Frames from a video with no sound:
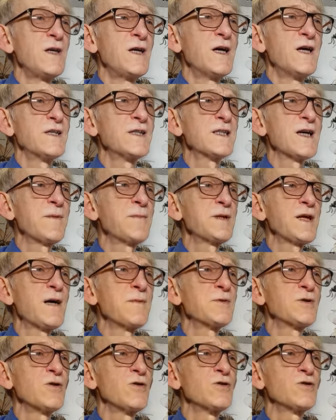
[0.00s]
and
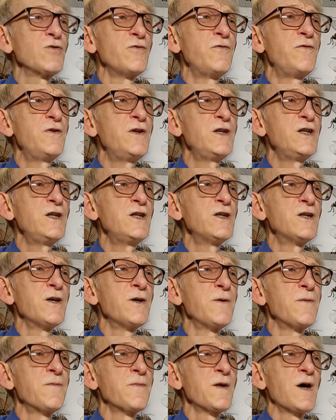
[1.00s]
sometimes also feeding
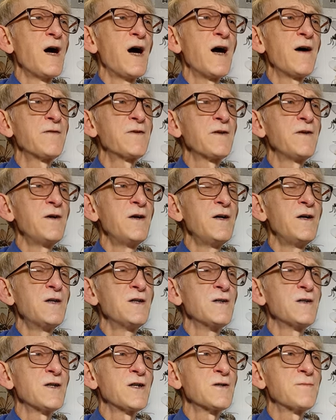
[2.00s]
after
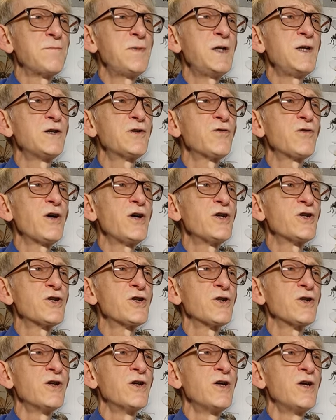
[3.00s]
Yes,
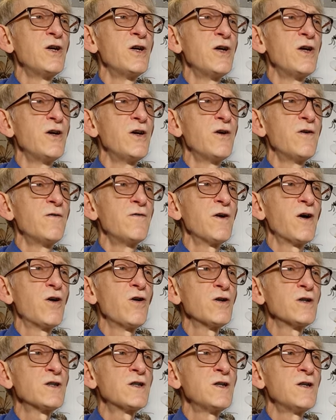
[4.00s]
penetration. The
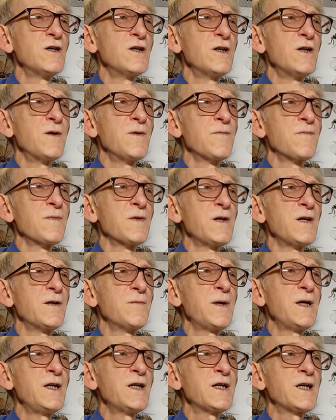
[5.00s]
host, in
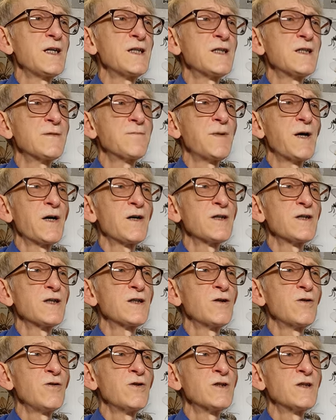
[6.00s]
many cases
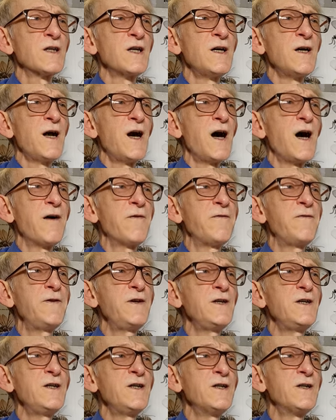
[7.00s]
parasitoids, are
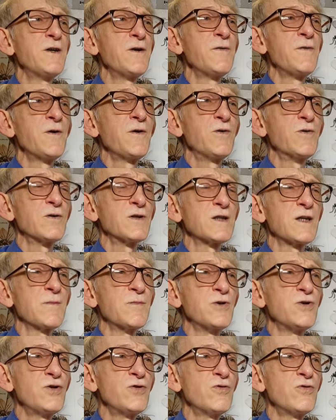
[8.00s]
feeding on
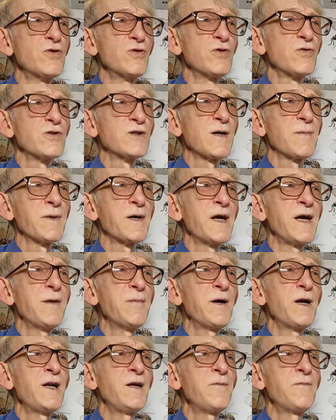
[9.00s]
some juice, on some
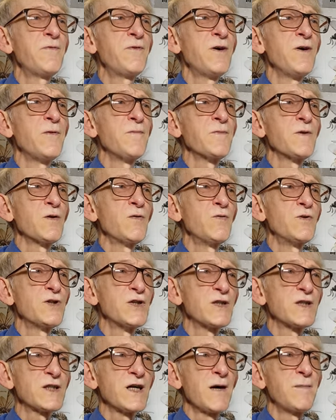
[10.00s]
hemolymph, which
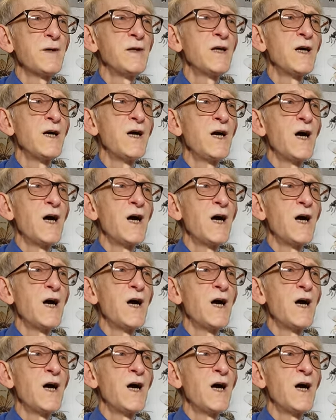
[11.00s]
is coming